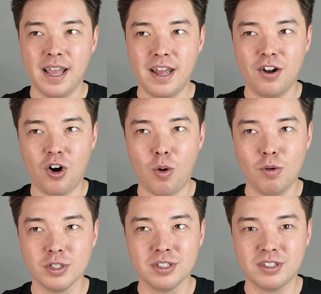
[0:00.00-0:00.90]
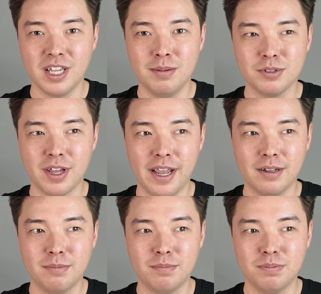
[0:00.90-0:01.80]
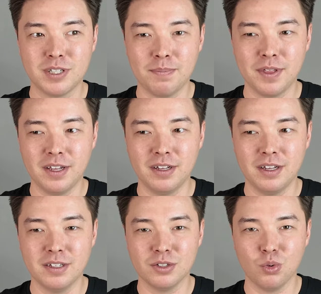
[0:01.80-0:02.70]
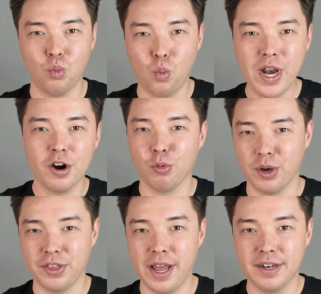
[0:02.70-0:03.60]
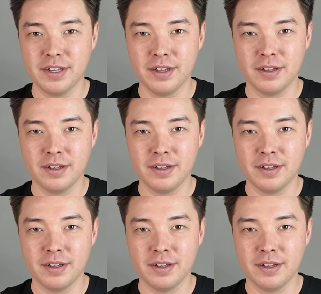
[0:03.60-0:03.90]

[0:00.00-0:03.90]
it almost seems like something is weird with it.